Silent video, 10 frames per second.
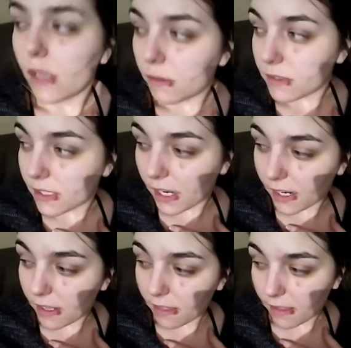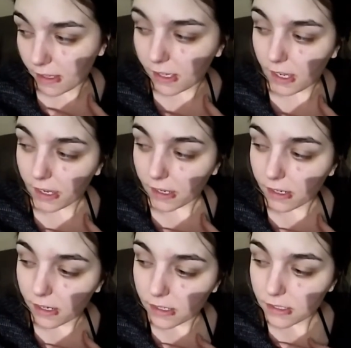I was kind of thinking
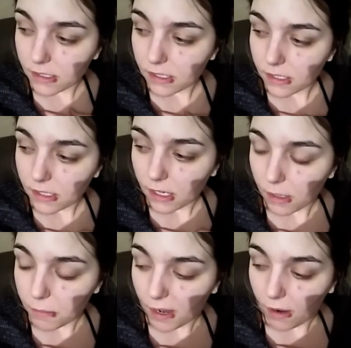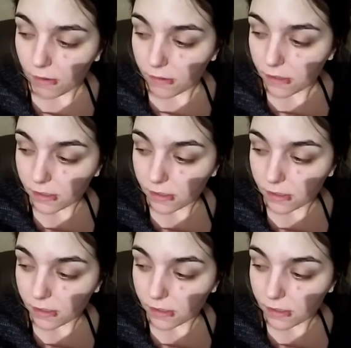about